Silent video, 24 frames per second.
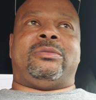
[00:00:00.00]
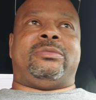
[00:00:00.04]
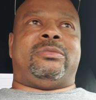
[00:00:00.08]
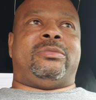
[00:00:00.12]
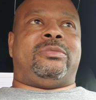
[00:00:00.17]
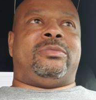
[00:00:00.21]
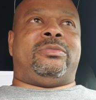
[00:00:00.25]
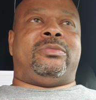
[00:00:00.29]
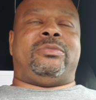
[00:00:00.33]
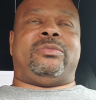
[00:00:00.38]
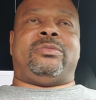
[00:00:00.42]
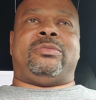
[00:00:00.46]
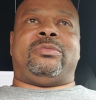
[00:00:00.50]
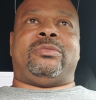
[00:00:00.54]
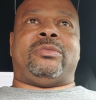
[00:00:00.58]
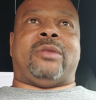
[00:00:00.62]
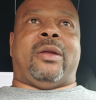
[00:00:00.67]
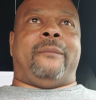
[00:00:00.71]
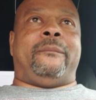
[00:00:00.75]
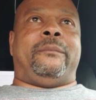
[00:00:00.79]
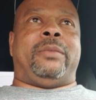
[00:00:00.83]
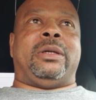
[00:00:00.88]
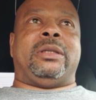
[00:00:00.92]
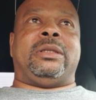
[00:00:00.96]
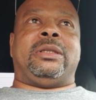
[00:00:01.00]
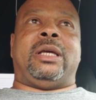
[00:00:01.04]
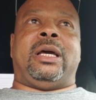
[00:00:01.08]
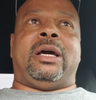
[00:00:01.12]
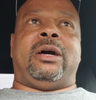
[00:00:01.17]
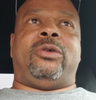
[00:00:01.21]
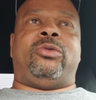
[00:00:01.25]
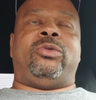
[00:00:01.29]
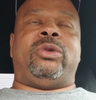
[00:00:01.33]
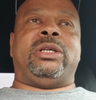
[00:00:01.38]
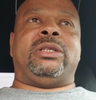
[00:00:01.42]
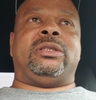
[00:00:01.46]
but
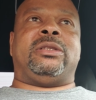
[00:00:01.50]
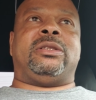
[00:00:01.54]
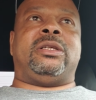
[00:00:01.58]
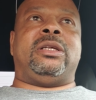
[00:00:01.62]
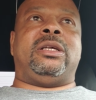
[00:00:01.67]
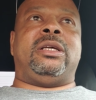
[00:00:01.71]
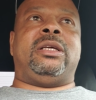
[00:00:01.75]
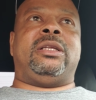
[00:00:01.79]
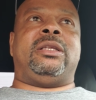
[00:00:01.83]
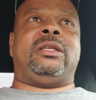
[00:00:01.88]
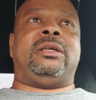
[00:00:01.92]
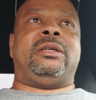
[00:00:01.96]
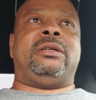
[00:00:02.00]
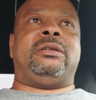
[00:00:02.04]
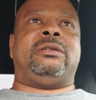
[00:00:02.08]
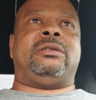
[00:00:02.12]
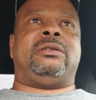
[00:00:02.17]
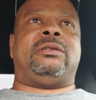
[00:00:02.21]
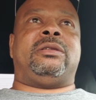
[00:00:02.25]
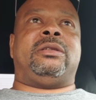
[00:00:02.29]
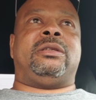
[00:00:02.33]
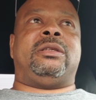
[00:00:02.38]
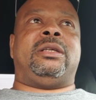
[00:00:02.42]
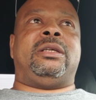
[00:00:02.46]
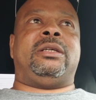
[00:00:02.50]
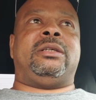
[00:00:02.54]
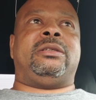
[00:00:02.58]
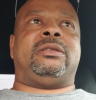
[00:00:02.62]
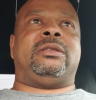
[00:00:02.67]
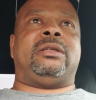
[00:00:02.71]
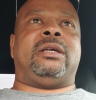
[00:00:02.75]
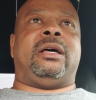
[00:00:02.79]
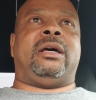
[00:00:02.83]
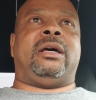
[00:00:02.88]
now we see these